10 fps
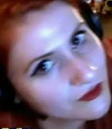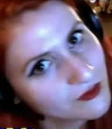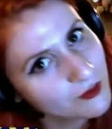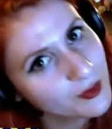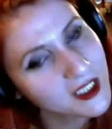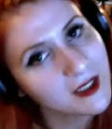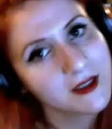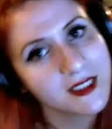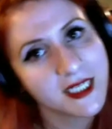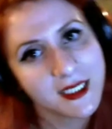But not all
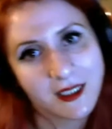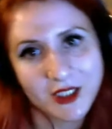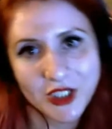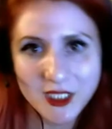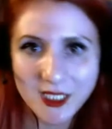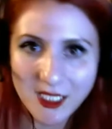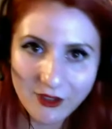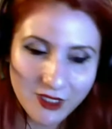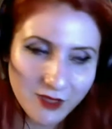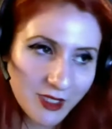technology is
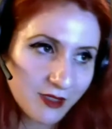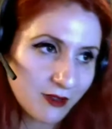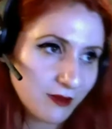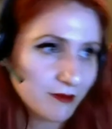inherently banal.